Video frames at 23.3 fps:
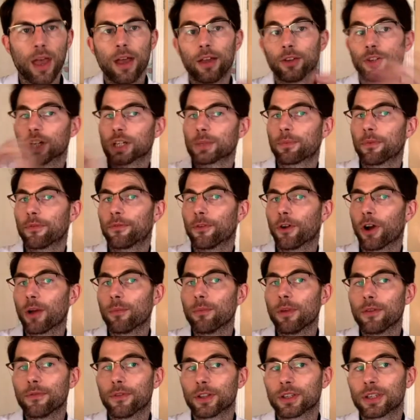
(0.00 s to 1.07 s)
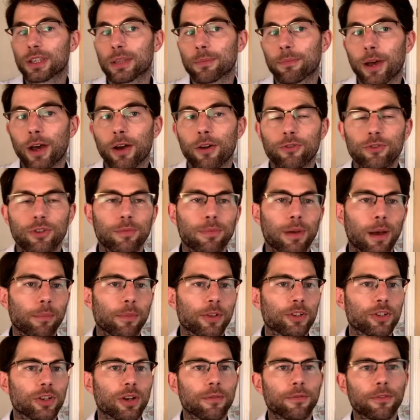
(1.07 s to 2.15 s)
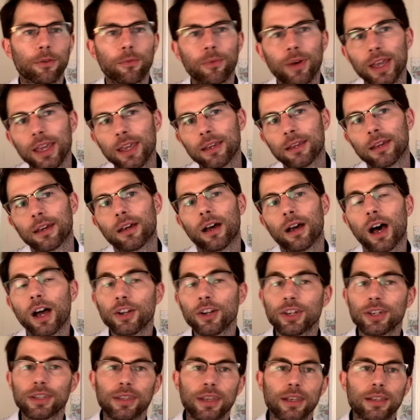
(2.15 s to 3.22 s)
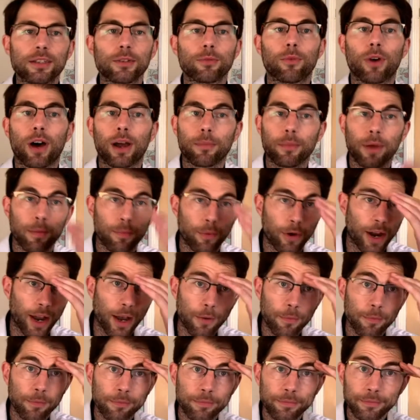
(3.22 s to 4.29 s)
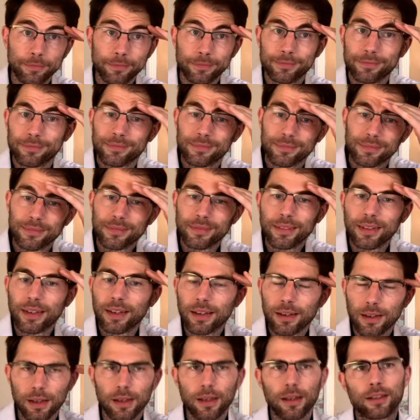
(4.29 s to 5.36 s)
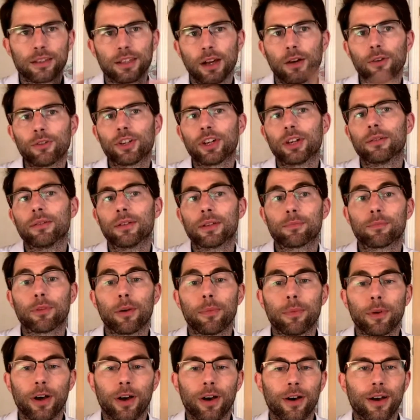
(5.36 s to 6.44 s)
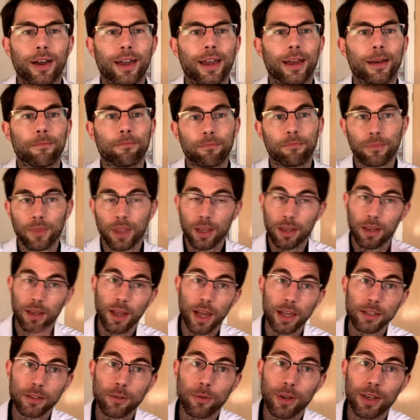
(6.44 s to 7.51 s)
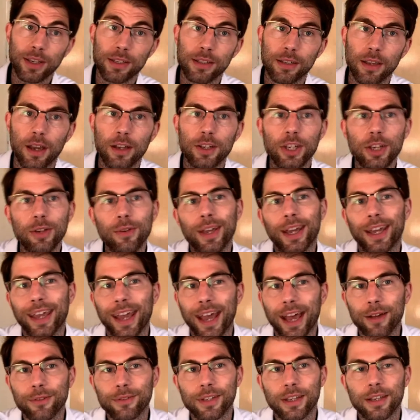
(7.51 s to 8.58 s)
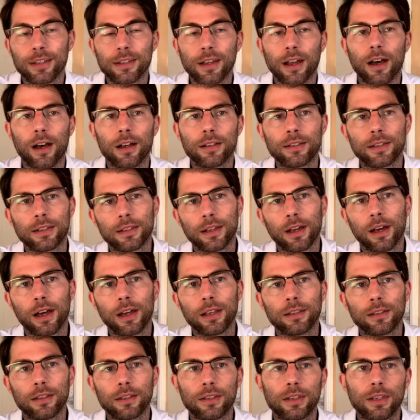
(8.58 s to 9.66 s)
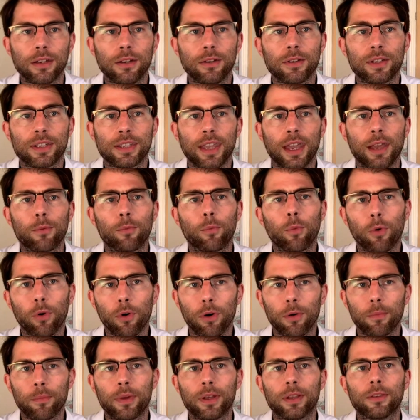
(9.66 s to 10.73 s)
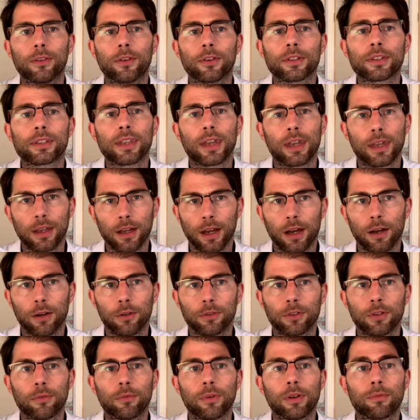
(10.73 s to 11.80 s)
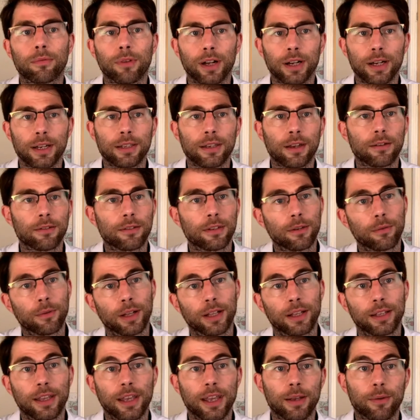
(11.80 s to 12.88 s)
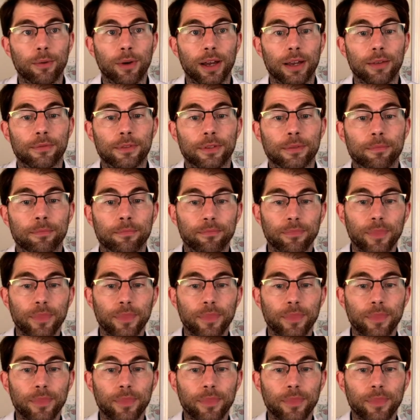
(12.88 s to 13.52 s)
Just before I move on to the poetry publisher of the week, I just need to wipe my brow. Told you, it's proper hot here. As a quick aside, UK houses are designed to stay warm, not stay cold. We really don't do well in heat waves.